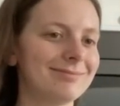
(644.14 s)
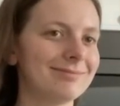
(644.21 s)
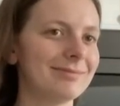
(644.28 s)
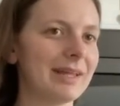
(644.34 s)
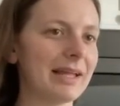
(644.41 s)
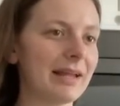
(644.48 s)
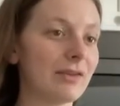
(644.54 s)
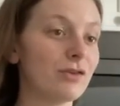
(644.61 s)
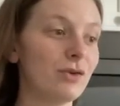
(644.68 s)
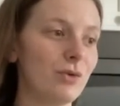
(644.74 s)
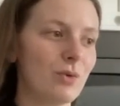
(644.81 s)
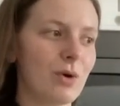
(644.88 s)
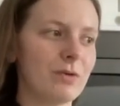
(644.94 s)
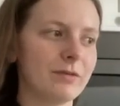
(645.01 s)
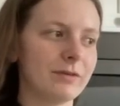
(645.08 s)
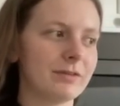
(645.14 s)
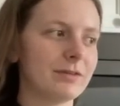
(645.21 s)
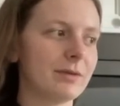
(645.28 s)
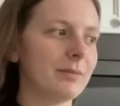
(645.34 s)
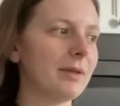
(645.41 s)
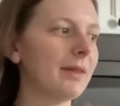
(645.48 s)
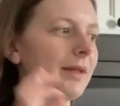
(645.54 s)
like too
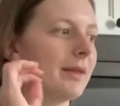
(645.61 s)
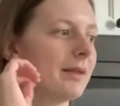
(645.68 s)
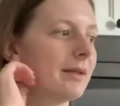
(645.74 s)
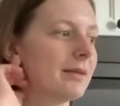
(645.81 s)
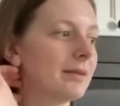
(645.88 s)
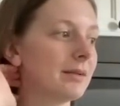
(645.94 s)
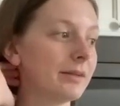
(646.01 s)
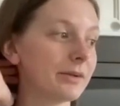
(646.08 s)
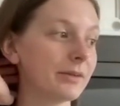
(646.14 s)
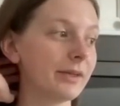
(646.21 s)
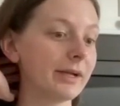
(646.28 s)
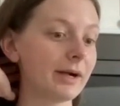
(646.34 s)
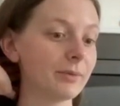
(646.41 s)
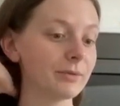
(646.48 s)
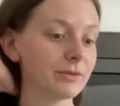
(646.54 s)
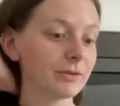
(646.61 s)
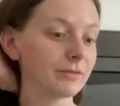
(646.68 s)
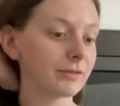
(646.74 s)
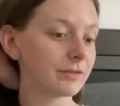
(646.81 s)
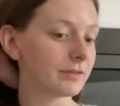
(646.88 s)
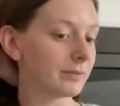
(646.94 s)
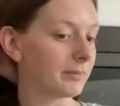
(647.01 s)
overstimulated. Clearly I was
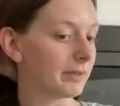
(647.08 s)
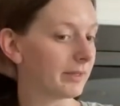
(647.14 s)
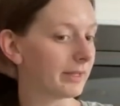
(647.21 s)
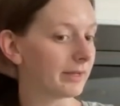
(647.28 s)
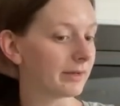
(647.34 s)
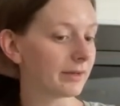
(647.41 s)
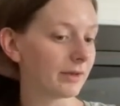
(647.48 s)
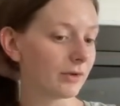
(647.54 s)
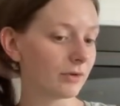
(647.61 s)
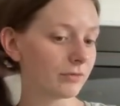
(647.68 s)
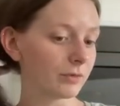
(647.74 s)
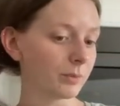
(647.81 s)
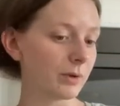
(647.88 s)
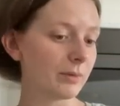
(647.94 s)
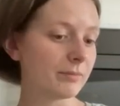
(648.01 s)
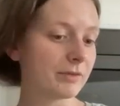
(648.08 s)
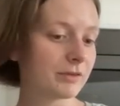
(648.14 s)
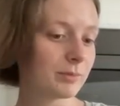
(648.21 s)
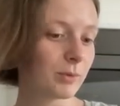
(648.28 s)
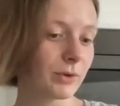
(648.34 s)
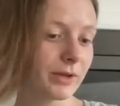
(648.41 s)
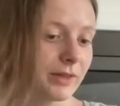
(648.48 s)
overstimulated and overwhelmed this
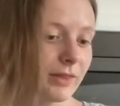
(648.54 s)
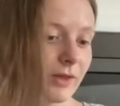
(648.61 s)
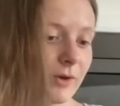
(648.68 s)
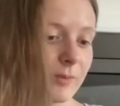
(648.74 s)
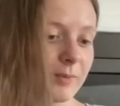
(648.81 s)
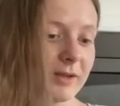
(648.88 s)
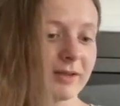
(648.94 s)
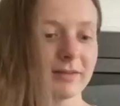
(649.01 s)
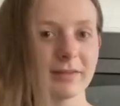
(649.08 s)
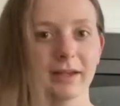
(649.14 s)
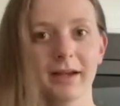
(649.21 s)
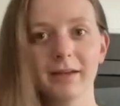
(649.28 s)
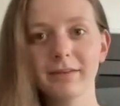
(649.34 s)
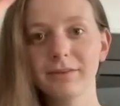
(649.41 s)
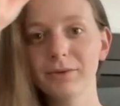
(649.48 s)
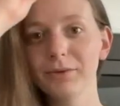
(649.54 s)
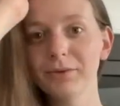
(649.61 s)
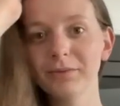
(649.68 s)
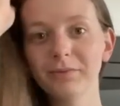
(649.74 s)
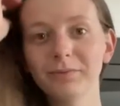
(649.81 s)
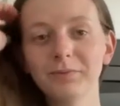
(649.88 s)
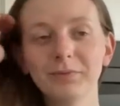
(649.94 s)
morning though, because I had to
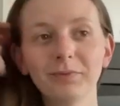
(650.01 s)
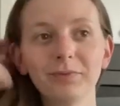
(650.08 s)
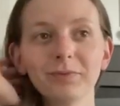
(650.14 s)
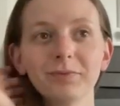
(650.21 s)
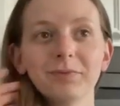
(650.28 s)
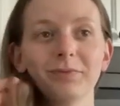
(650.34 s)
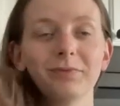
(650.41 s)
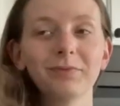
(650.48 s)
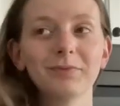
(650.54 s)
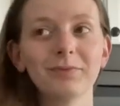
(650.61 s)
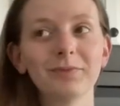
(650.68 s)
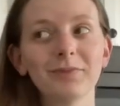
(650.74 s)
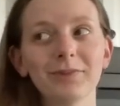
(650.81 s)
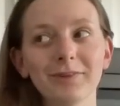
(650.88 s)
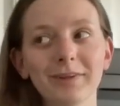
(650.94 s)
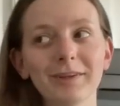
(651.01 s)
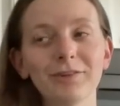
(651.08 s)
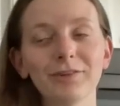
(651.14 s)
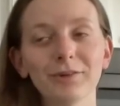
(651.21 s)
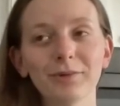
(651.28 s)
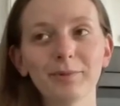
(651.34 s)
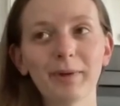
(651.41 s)
just like
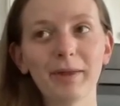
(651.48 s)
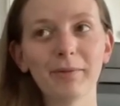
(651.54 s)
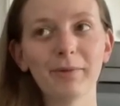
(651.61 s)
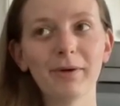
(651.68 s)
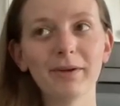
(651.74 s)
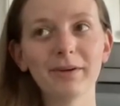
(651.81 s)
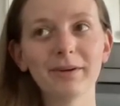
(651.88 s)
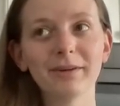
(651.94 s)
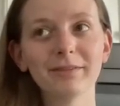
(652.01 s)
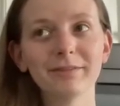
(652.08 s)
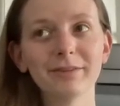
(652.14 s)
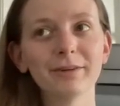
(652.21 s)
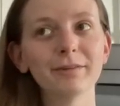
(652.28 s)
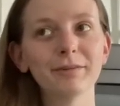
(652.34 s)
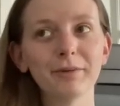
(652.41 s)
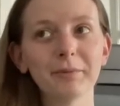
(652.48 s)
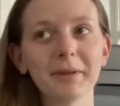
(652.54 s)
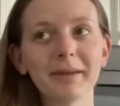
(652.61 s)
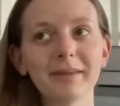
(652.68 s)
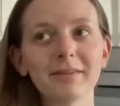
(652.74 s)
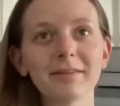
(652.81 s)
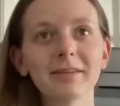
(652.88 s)
chill by the water for a few
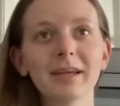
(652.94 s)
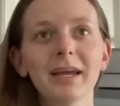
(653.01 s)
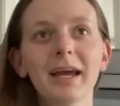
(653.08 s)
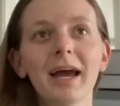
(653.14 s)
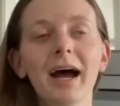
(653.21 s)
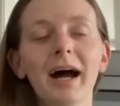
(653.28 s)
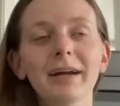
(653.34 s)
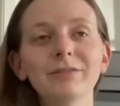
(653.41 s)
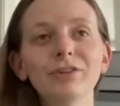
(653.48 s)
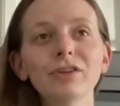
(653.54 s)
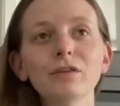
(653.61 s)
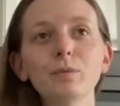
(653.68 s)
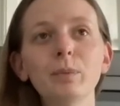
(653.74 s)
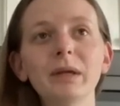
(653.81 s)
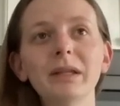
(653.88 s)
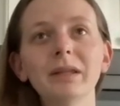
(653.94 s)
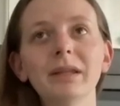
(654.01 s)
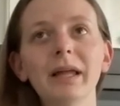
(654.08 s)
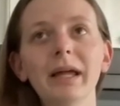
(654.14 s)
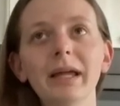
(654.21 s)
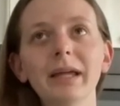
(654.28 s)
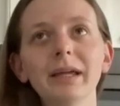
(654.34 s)
minutes. I've just been
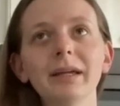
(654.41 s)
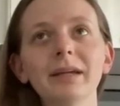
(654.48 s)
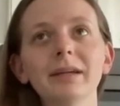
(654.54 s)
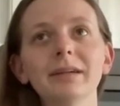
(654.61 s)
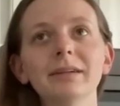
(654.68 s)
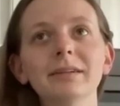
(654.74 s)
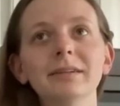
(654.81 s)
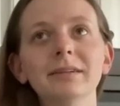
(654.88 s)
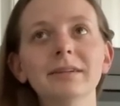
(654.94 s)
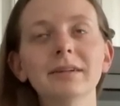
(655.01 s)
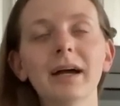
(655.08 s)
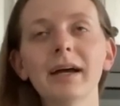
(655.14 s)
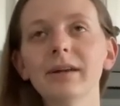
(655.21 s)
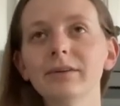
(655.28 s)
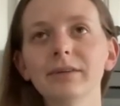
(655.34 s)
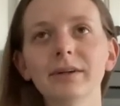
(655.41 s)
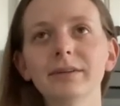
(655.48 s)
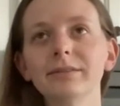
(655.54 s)
like, I don't